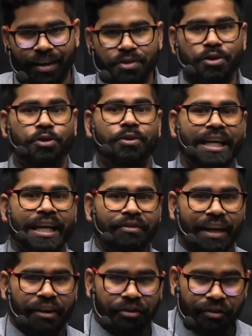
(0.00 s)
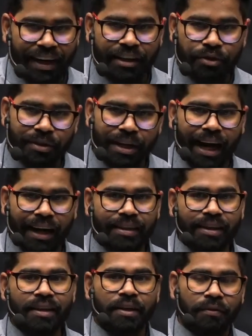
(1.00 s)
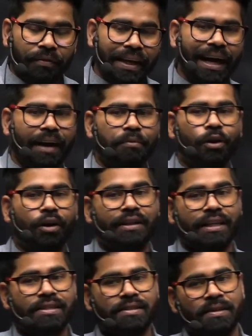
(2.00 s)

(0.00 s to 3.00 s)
So to give effect to that, we have got this